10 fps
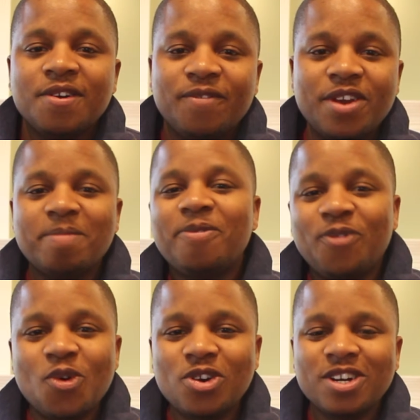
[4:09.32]
For number
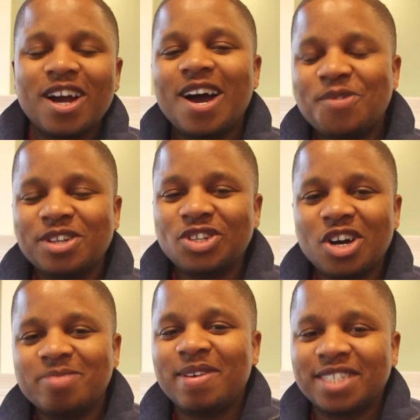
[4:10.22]
4, I want to
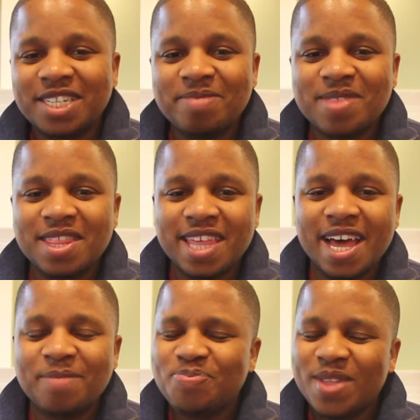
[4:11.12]
talk about something
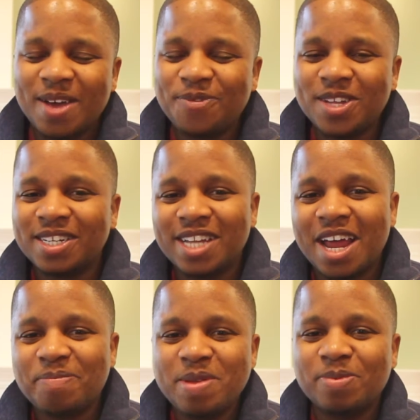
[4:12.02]
that I feel like a
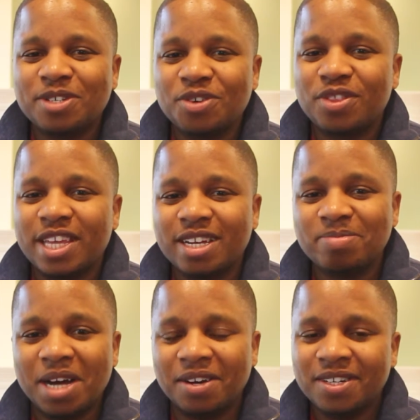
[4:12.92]
lot of people don't think
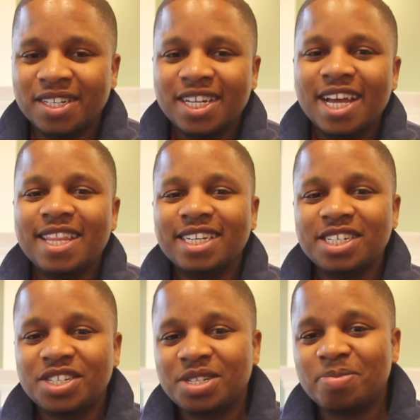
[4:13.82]
about, and that's a
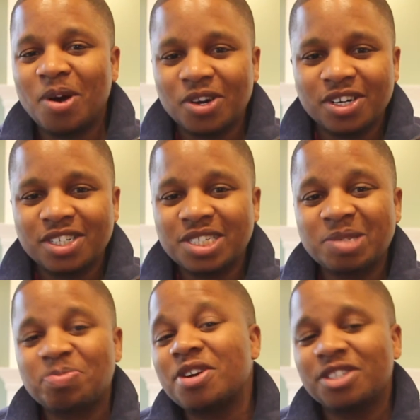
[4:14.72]
smart
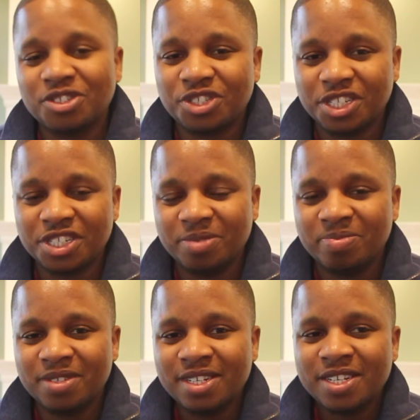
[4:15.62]
sprinkler system.
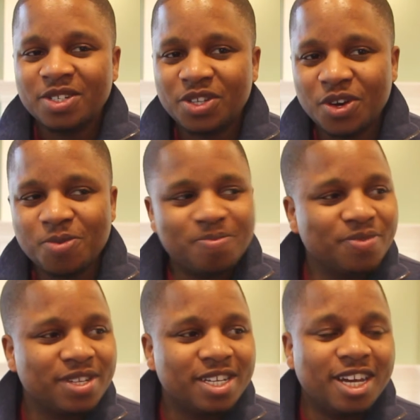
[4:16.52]

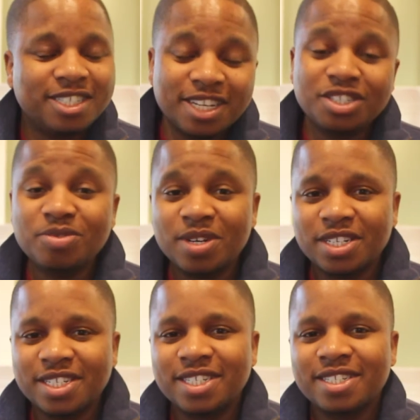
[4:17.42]
So essentially what it
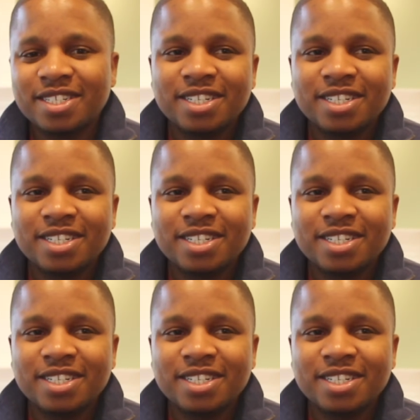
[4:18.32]
is,